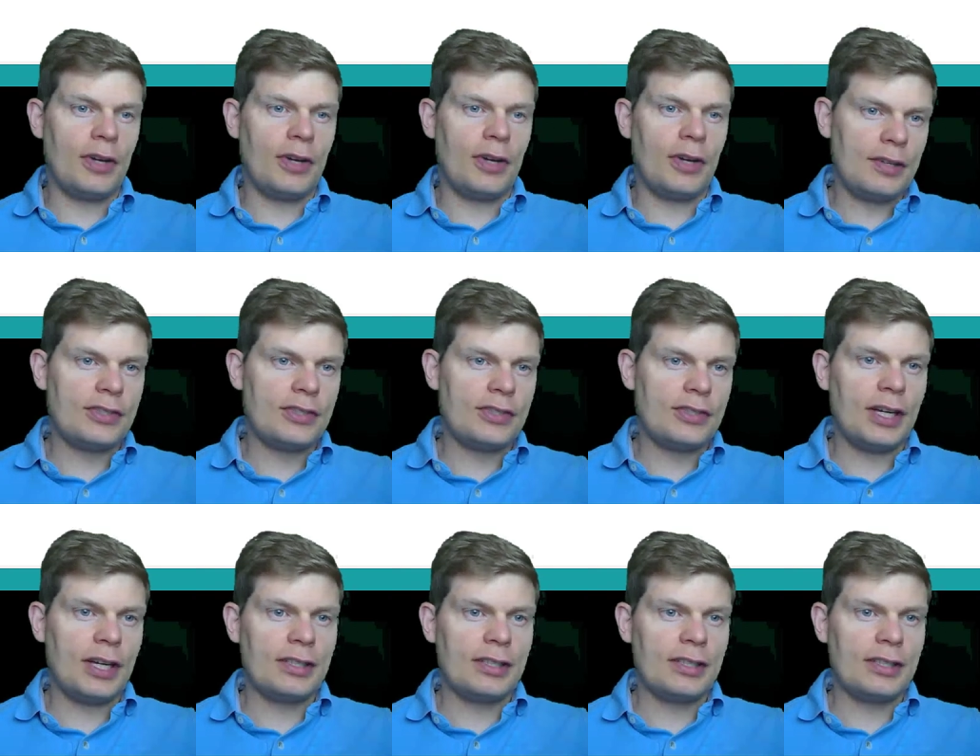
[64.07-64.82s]
5
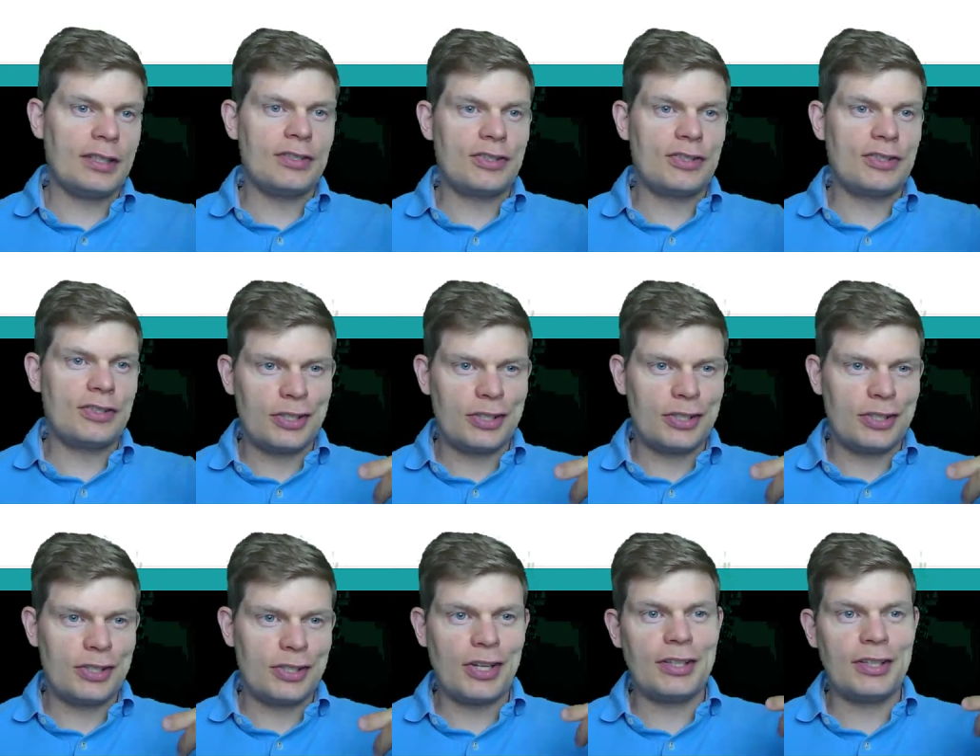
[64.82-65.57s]
seconds,
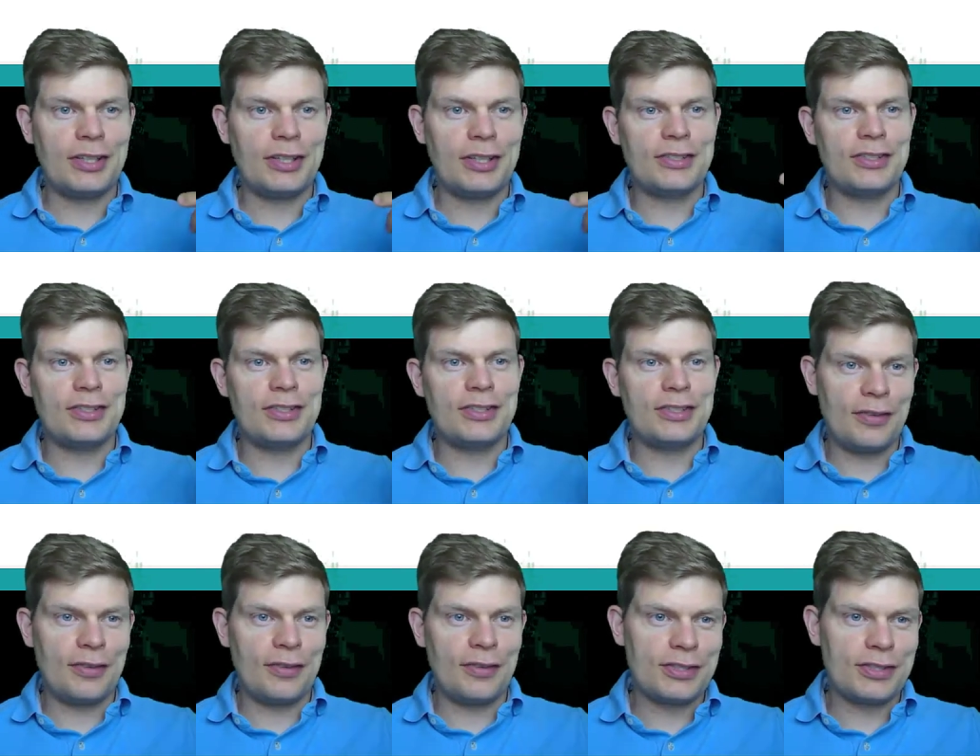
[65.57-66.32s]
6 seconds,
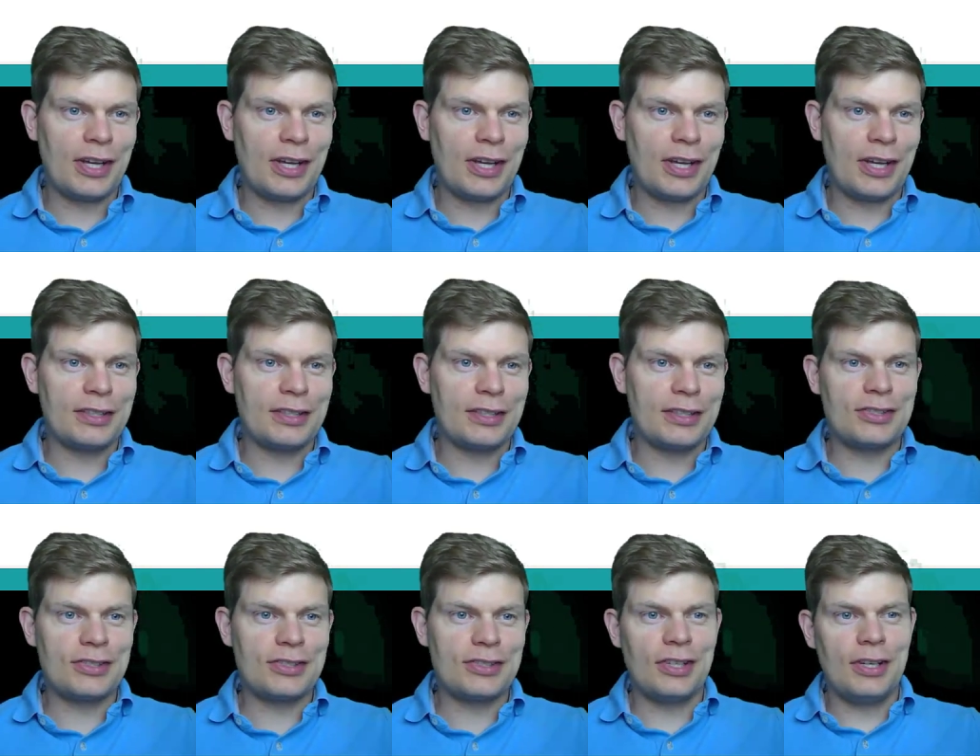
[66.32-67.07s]
7
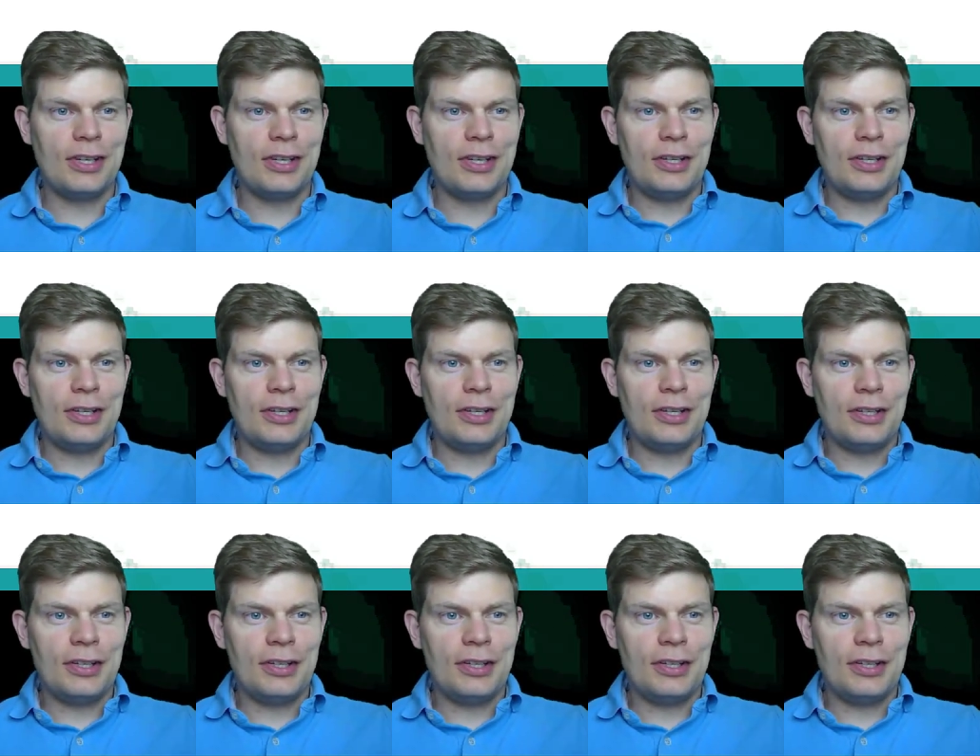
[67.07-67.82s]
seconds.
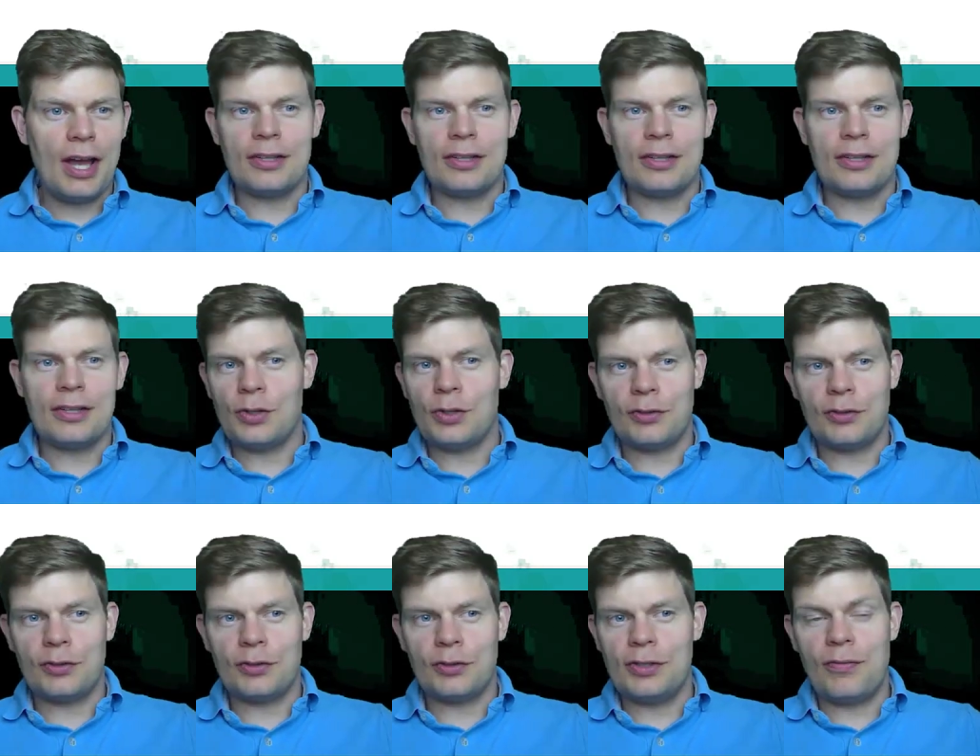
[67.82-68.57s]
Yeah, so
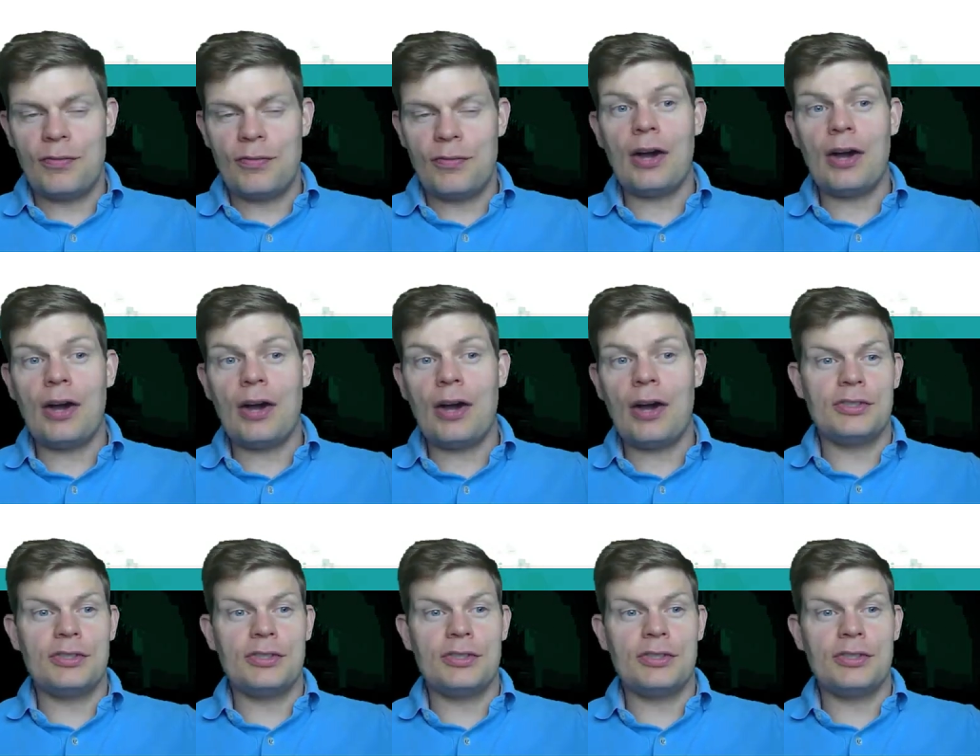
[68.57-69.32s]
every
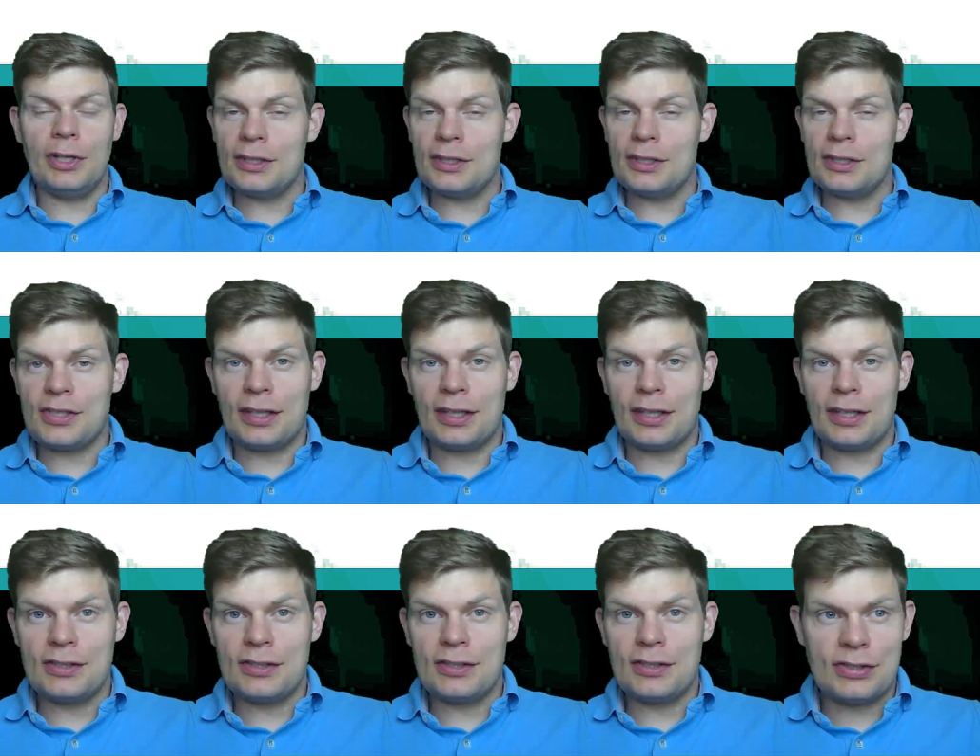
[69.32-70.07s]
1,000
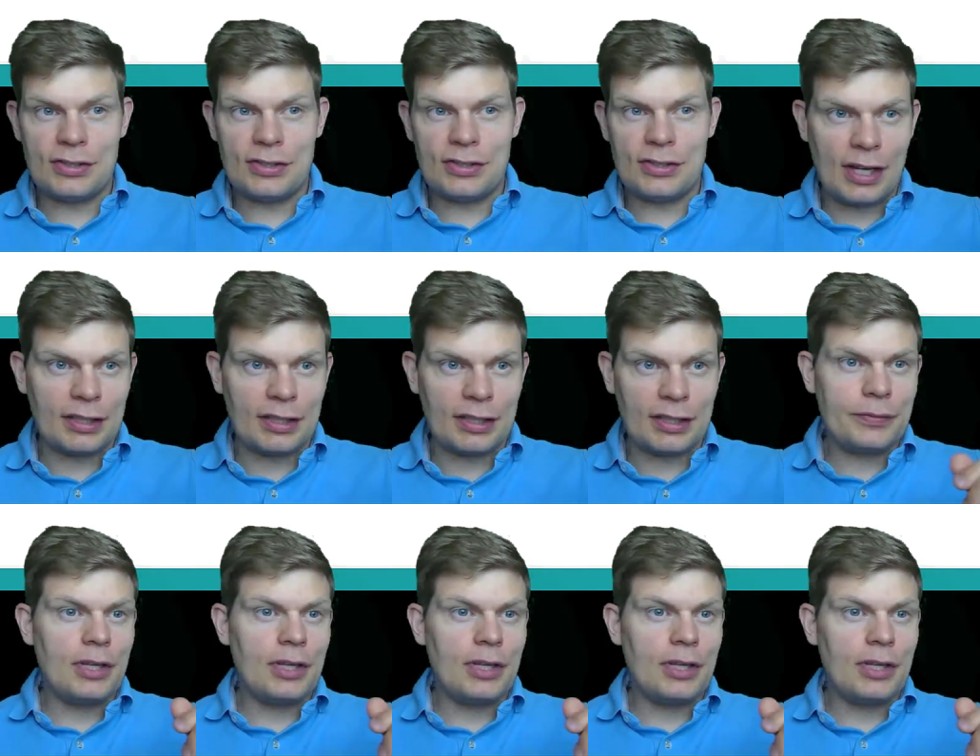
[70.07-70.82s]
milliseconds is a second.